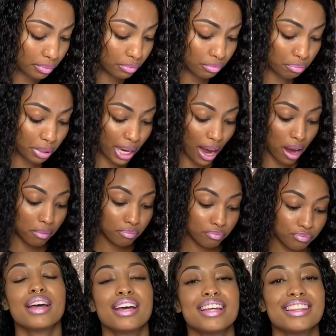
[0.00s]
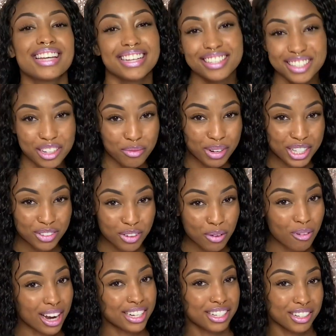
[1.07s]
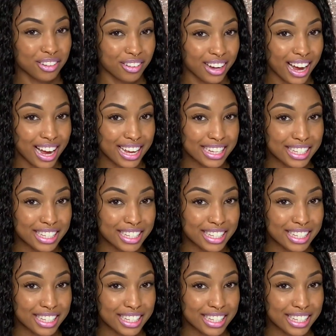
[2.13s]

But yeah, thank you so much for watching, you guys.